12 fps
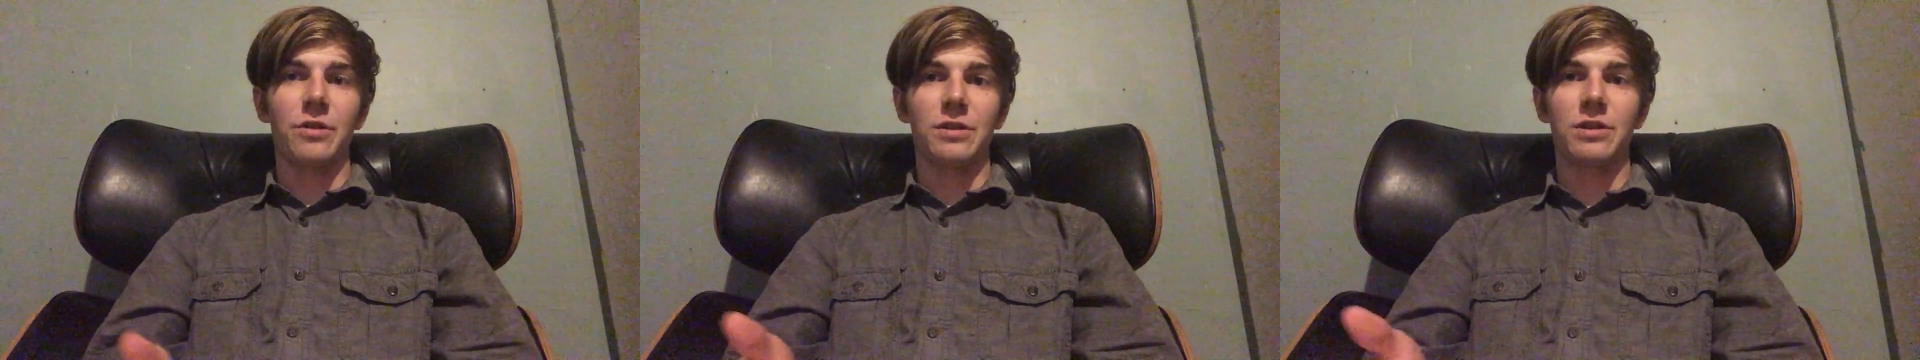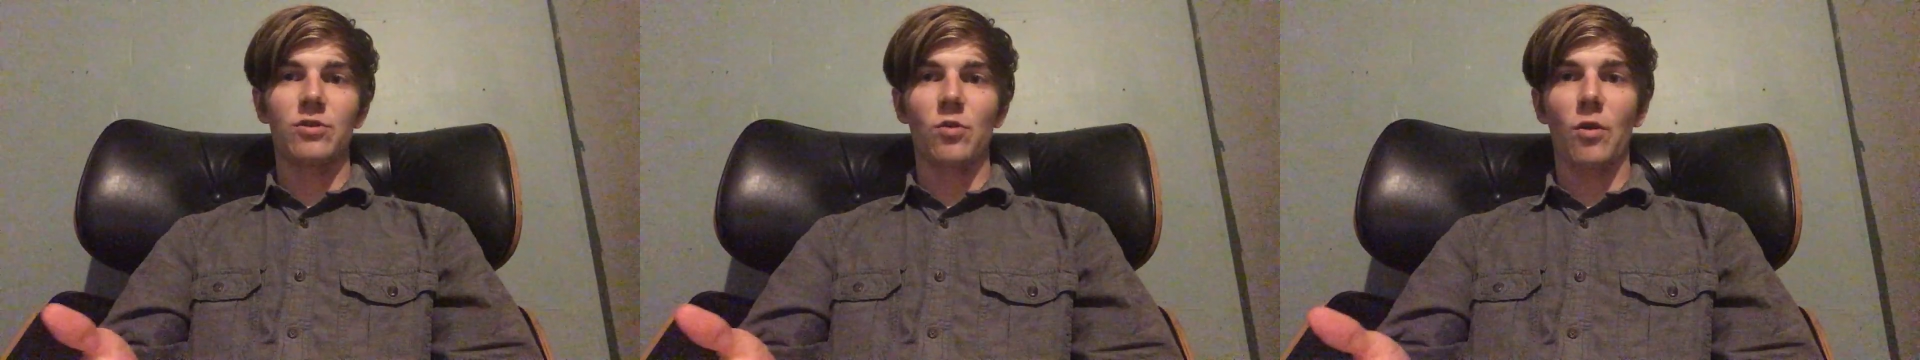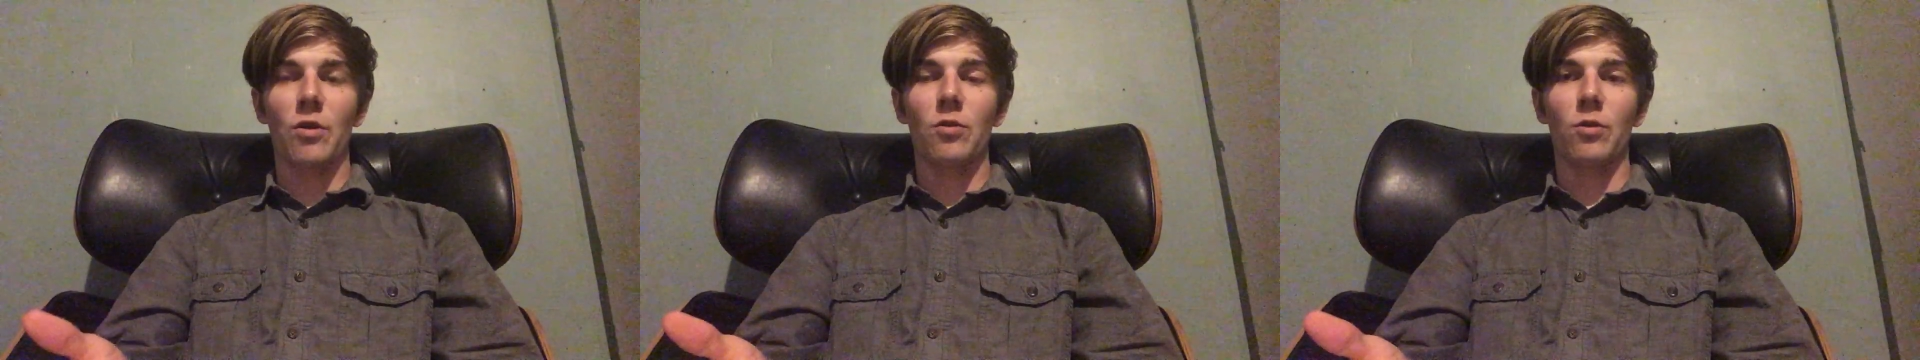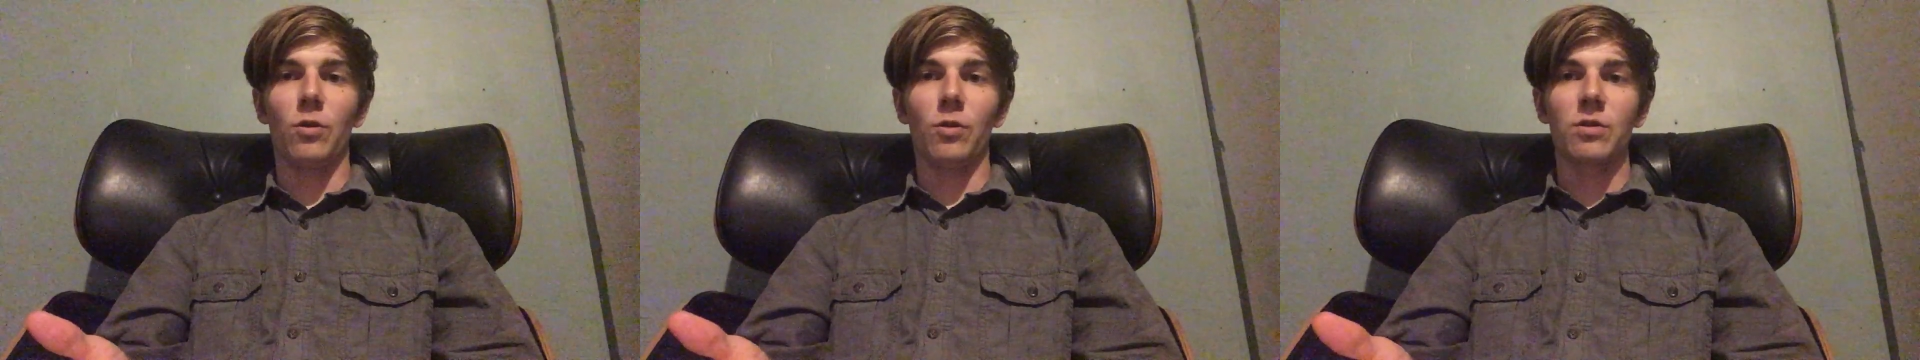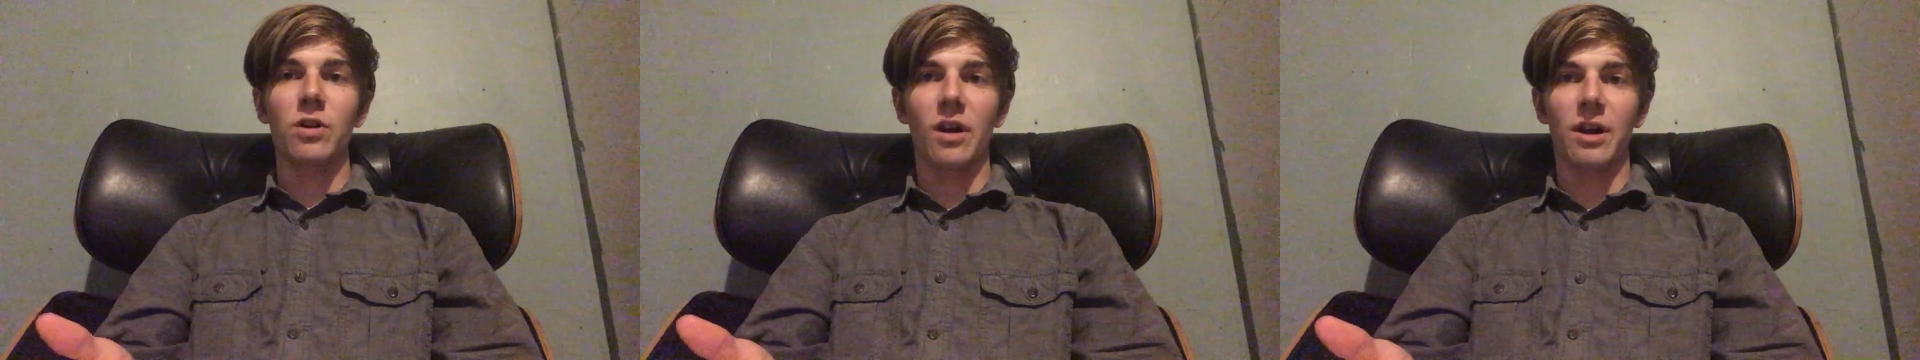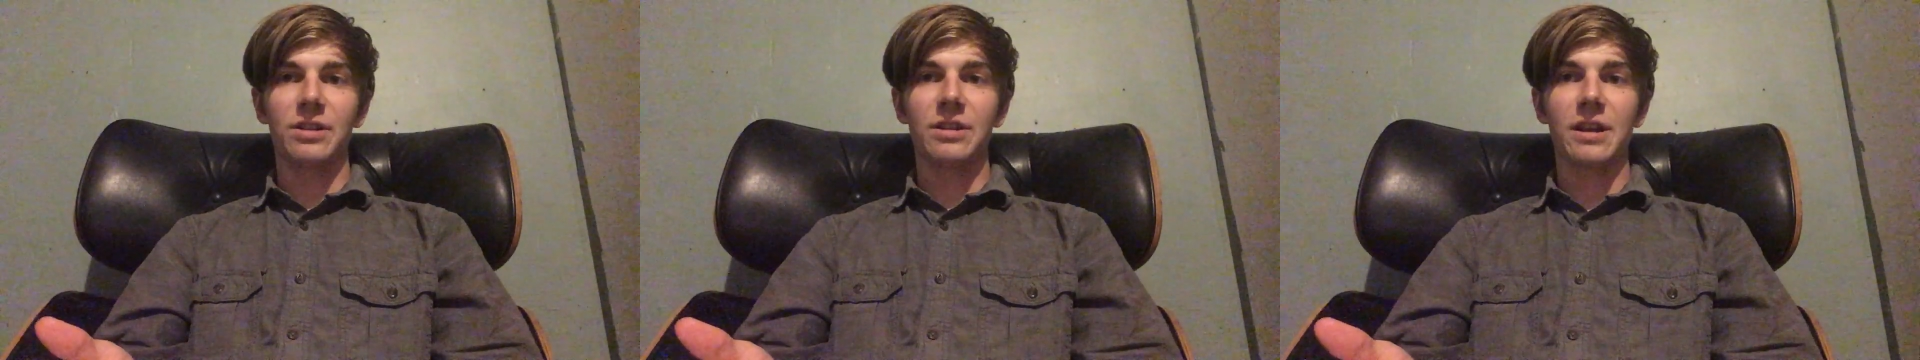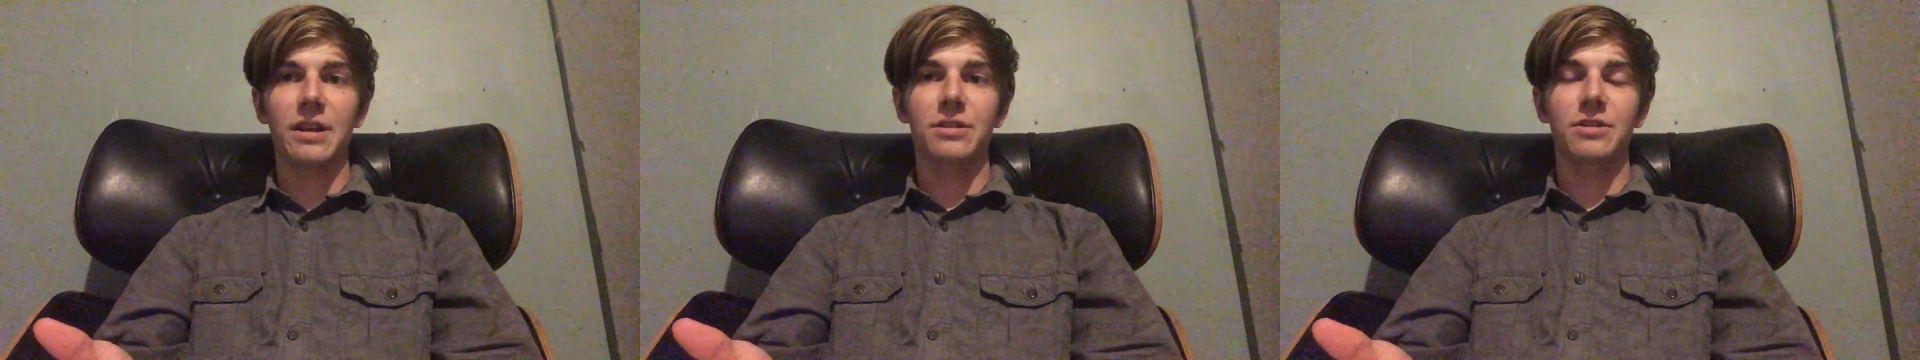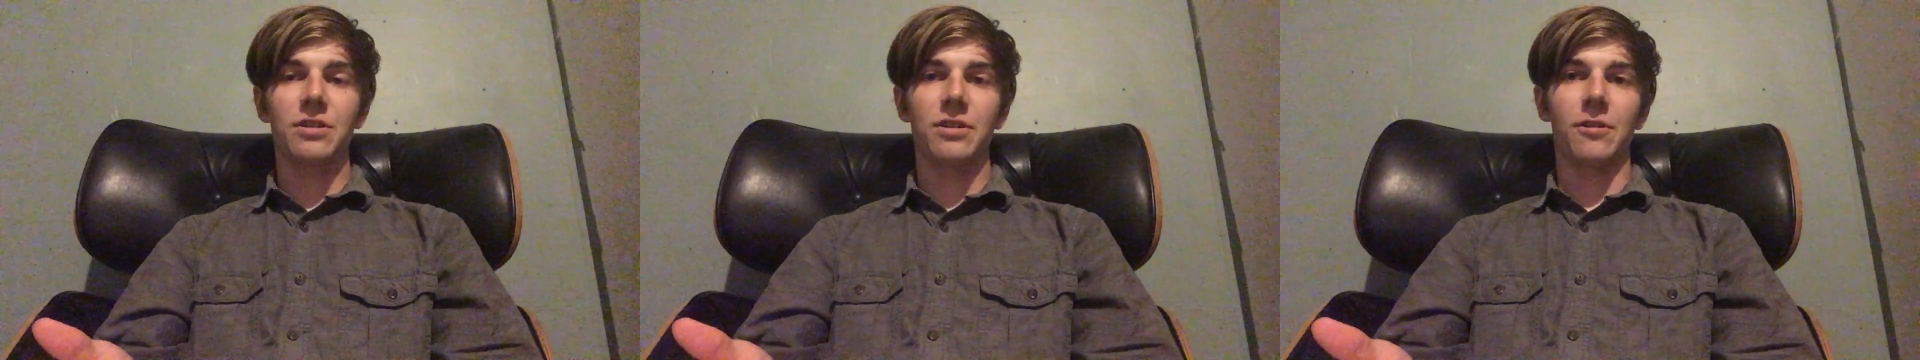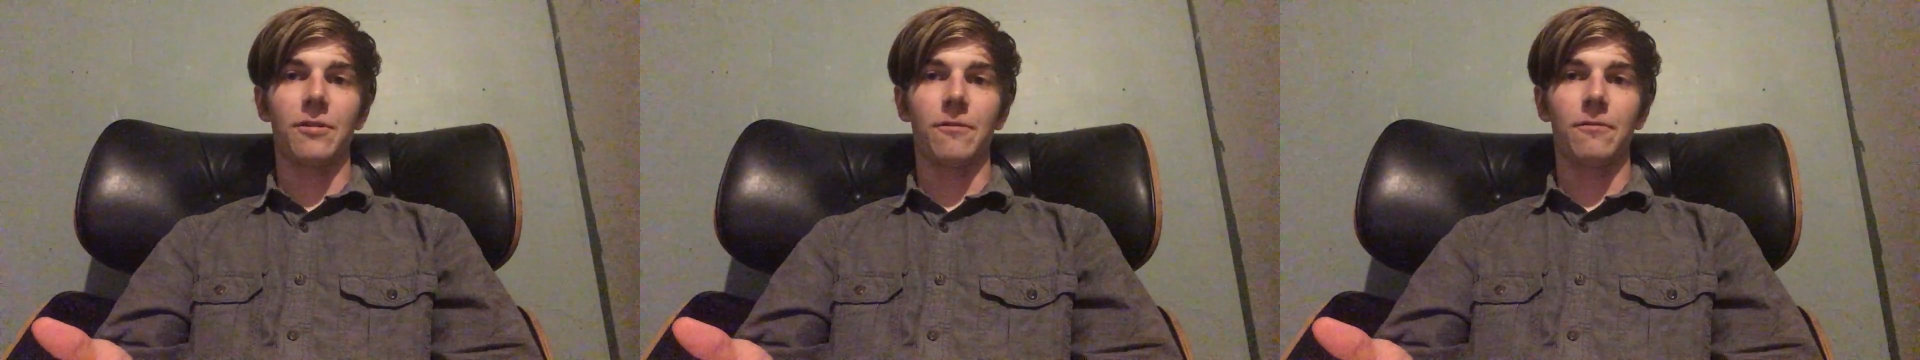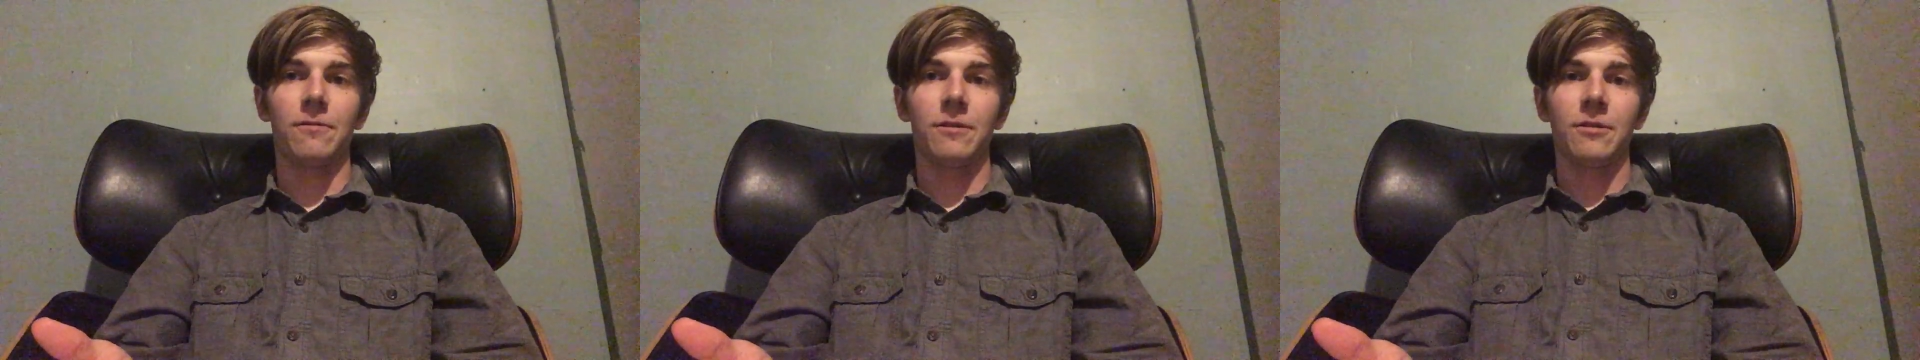historical context of